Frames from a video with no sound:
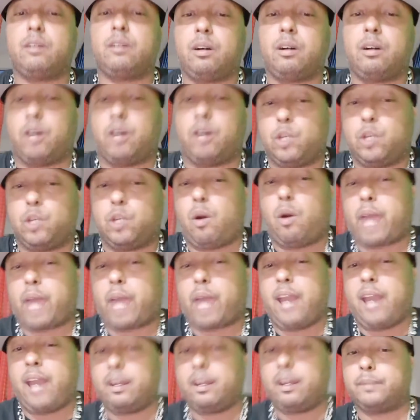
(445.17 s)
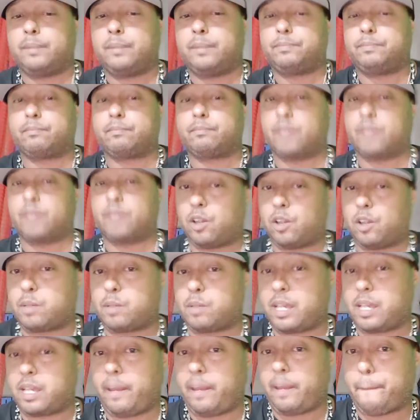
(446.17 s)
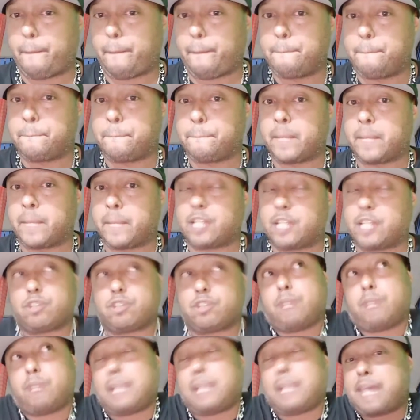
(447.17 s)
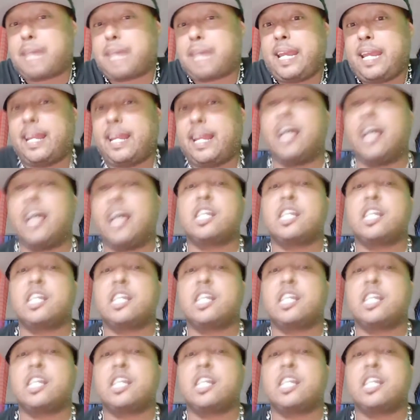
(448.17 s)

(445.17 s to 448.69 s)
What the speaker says: are you okay? You know what I'm saying? So sometimes I need that.